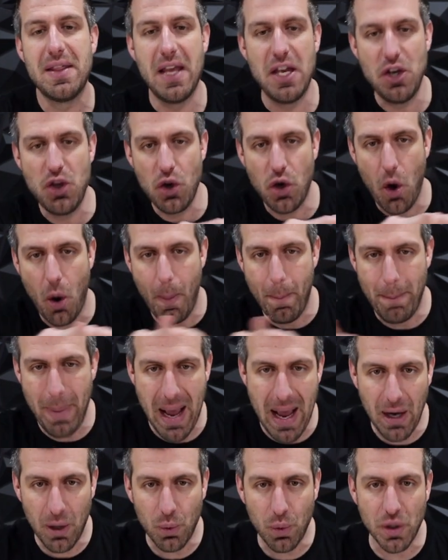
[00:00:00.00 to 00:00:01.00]
then you go
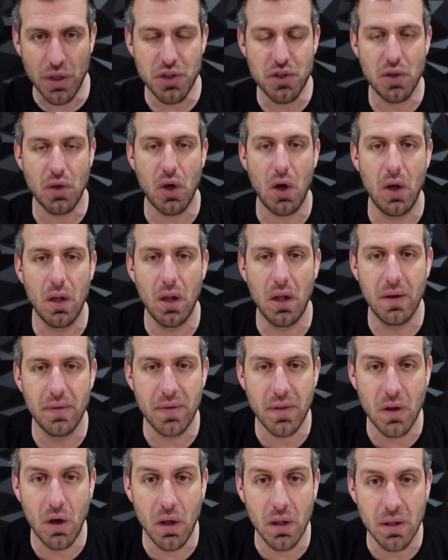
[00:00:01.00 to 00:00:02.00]
backwards, you
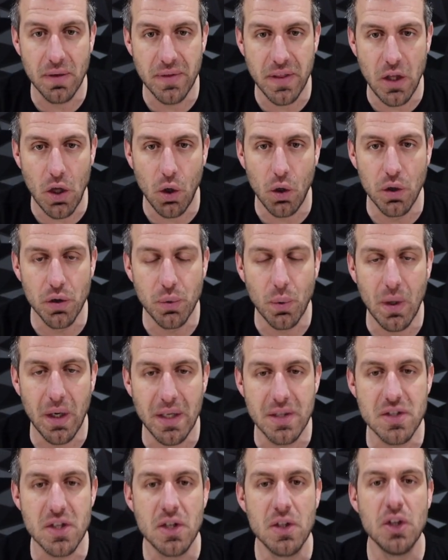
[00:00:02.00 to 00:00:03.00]
call all of the old
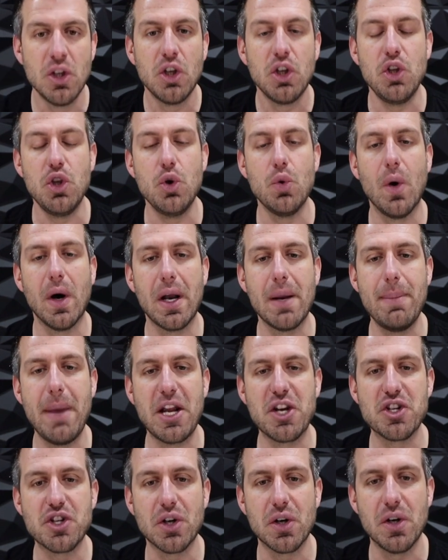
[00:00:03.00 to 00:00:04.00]
ones. You wanna
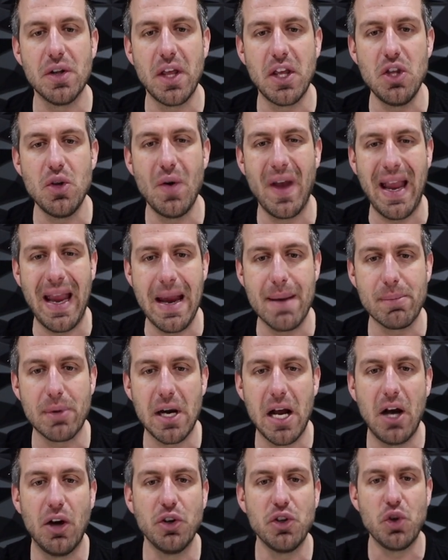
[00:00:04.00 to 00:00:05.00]
make sure that you
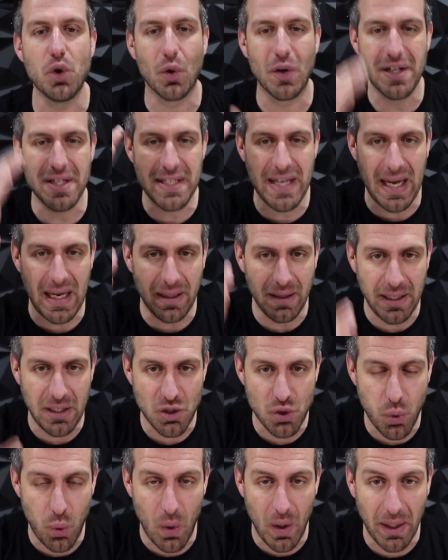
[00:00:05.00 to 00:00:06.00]
hammer out your daily
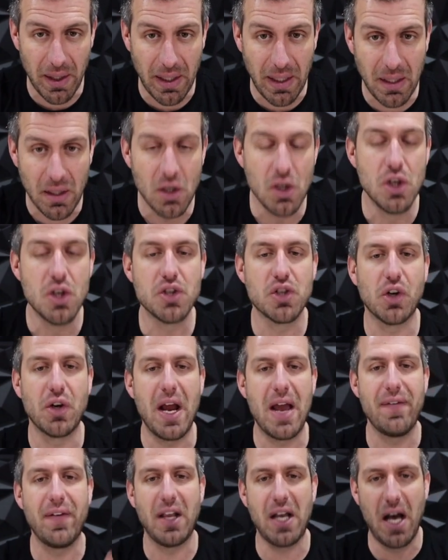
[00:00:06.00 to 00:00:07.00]
20, so
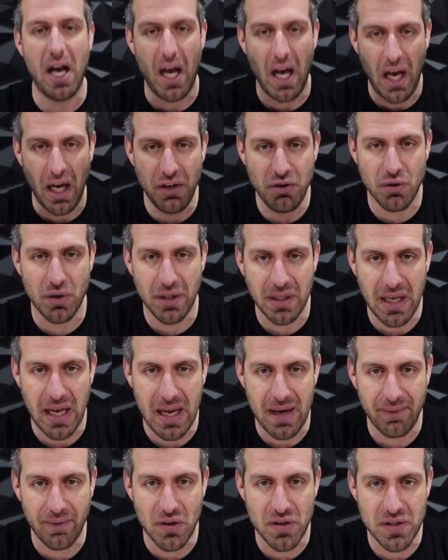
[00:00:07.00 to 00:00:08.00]
you're having 100
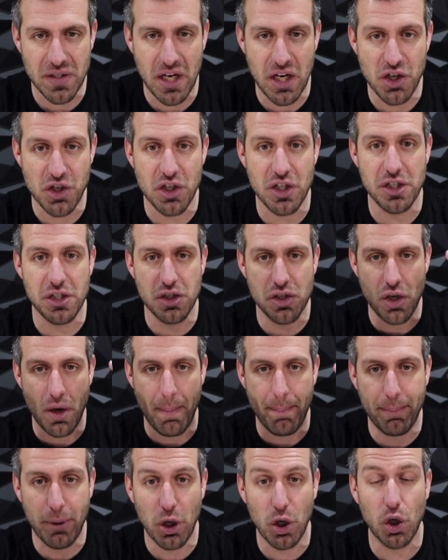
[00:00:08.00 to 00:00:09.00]
conversations
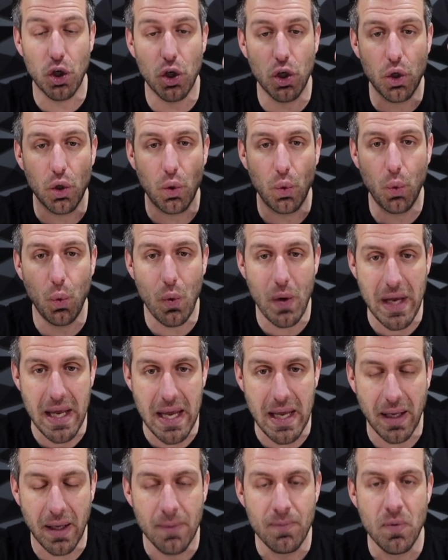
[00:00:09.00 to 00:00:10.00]
per
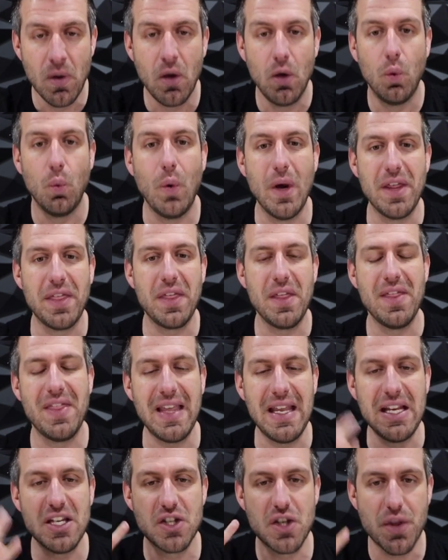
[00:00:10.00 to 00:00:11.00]
week with
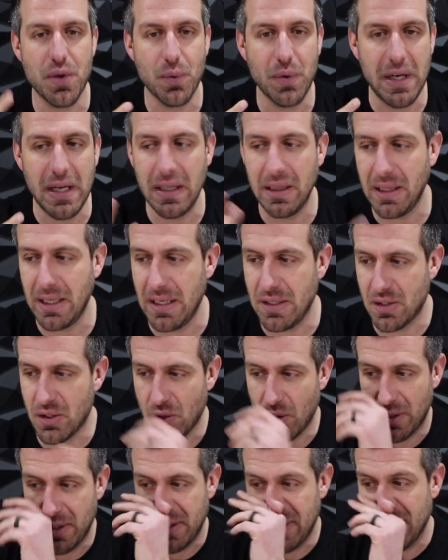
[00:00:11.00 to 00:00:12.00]
these three lead
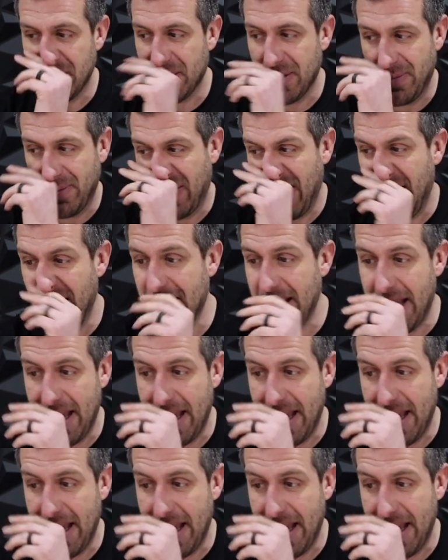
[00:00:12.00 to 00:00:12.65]
sources. Okay,